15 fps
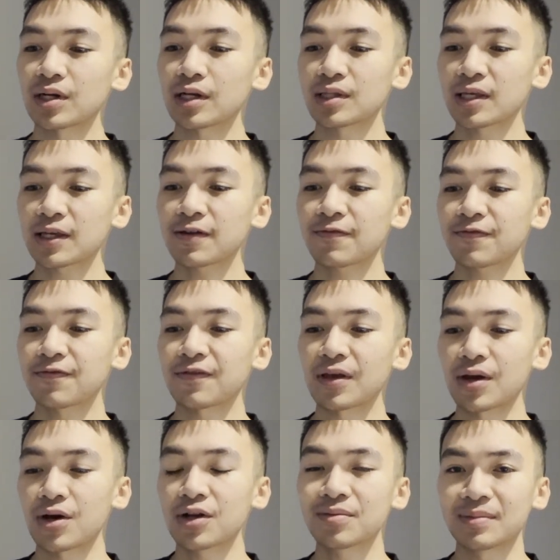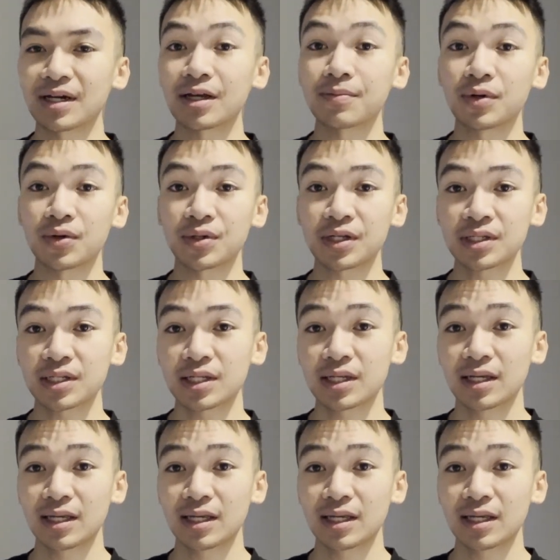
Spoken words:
I think Fionn, my opponent,